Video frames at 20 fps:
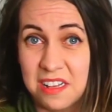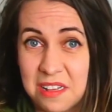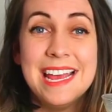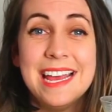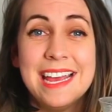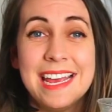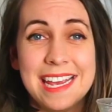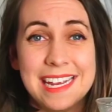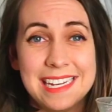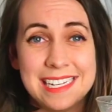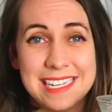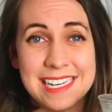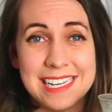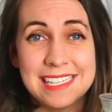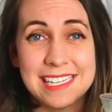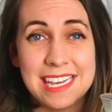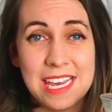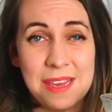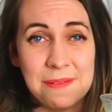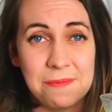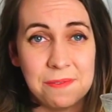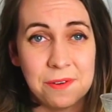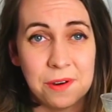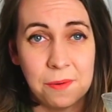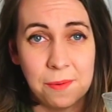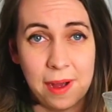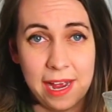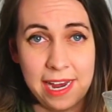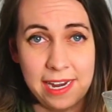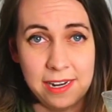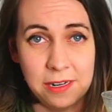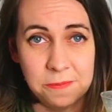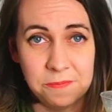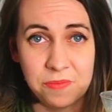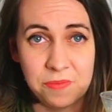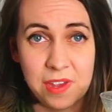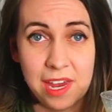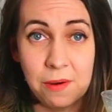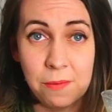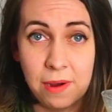It does keep for a while.
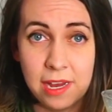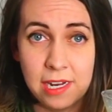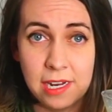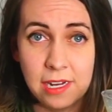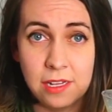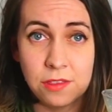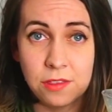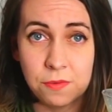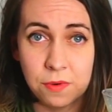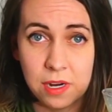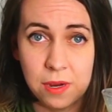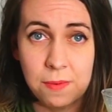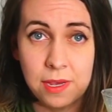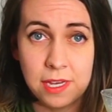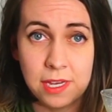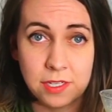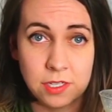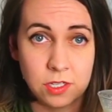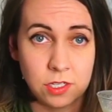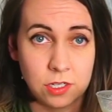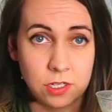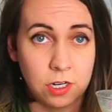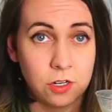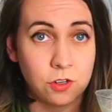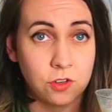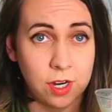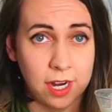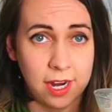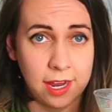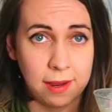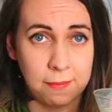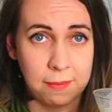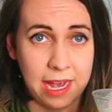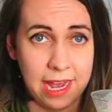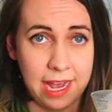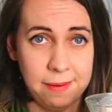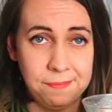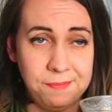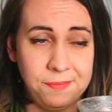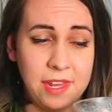I waited 3 weeks to start drinking
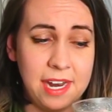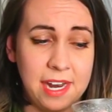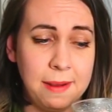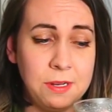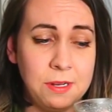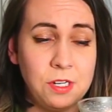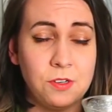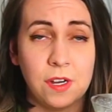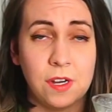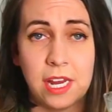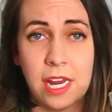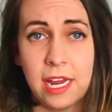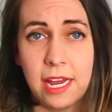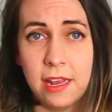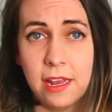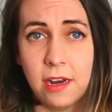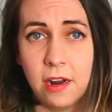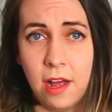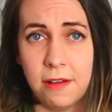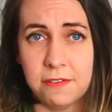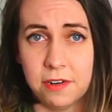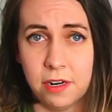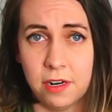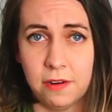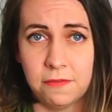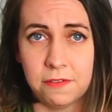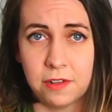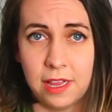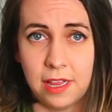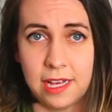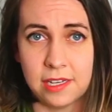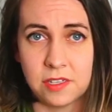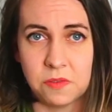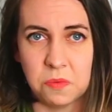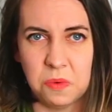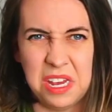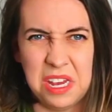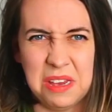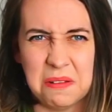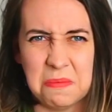mine, and I've been drinking it off and on for the last
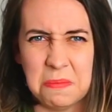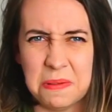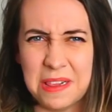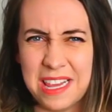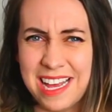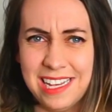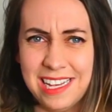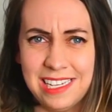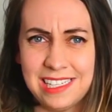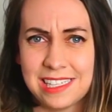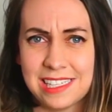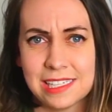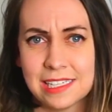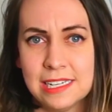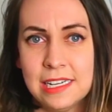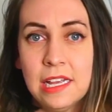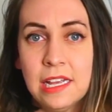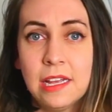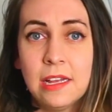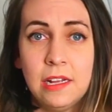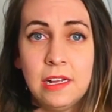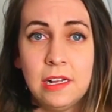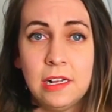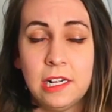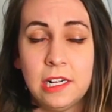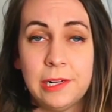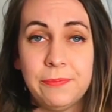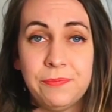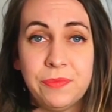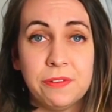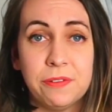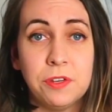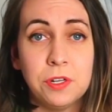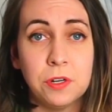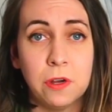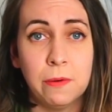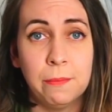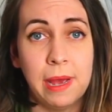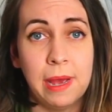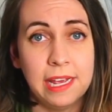week plus. And if you
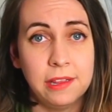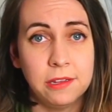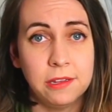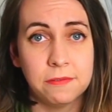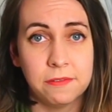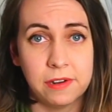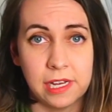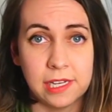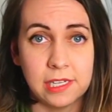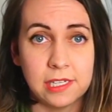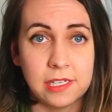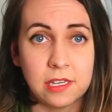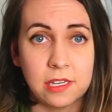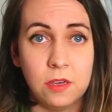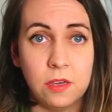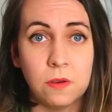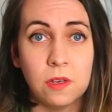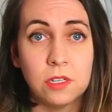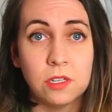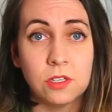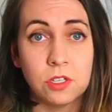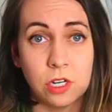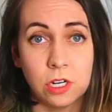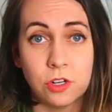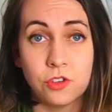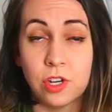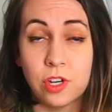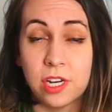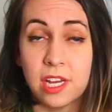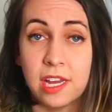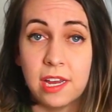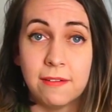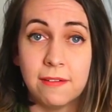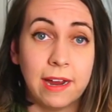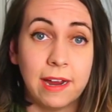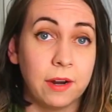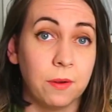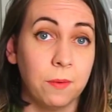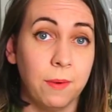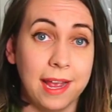don't mind the risk, you can start drinking it right
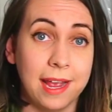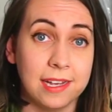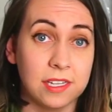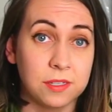away as